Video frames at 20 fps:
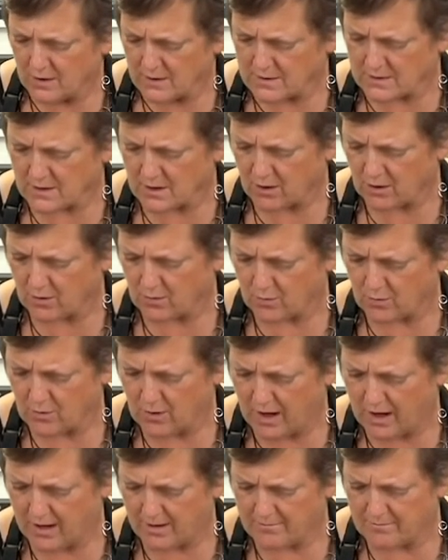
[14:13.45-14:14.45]

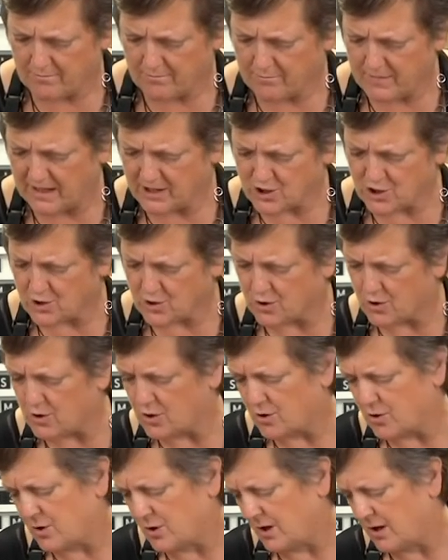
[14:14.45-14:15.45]
So um, make
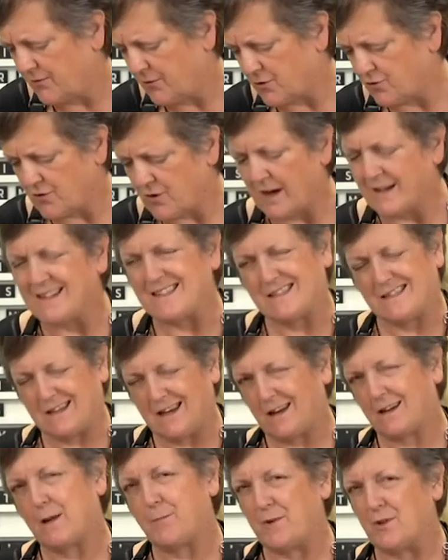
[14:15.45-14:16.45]
sure if you're trying to
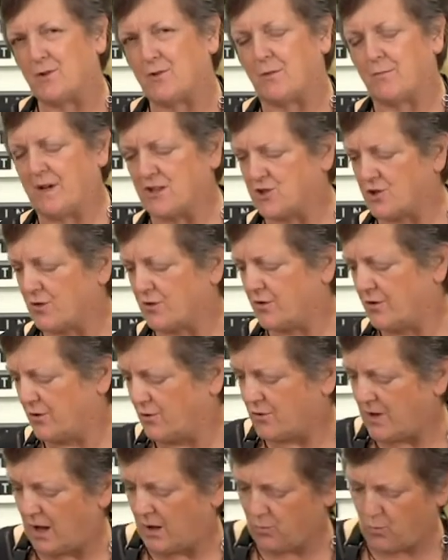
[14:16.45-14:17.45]
stand up and do it, make sure
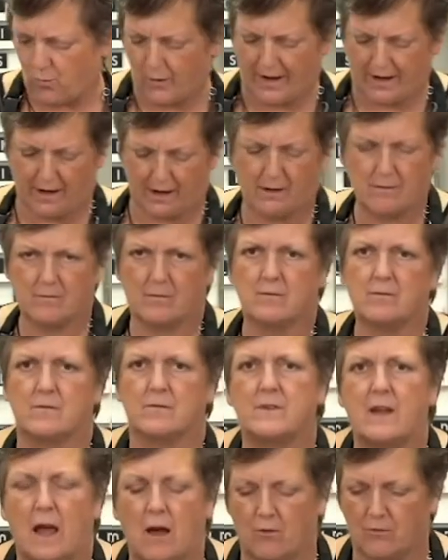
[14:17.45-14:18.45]
you're not way
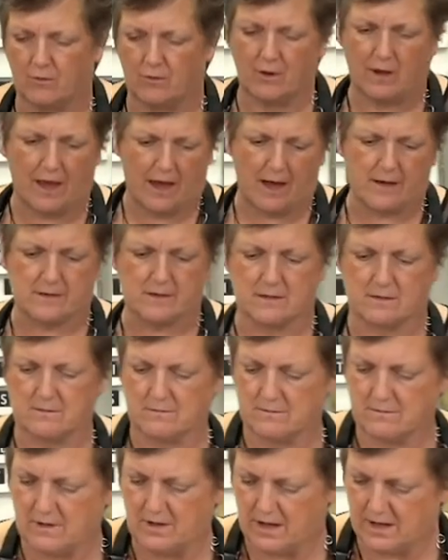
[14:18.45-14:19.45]
down at
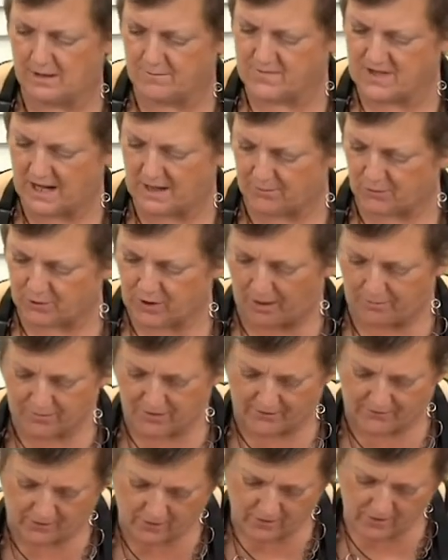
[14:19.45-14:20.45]
um, tabletop
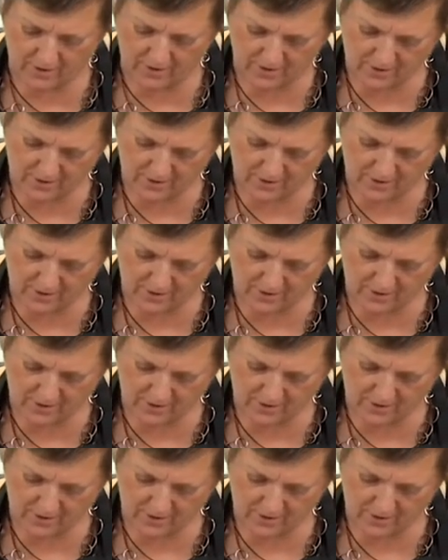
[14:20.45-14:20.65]
level.